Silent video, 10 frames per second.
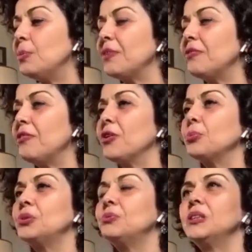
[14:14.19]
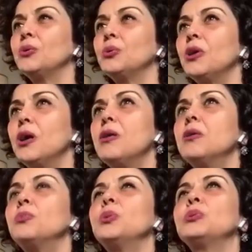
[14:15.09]
My father would read the
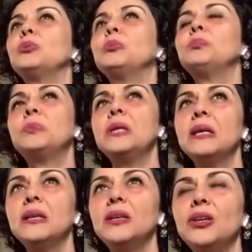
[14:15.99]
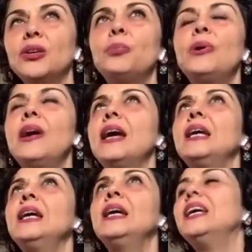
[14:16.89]
Quran. We would all, uh, you know, pray.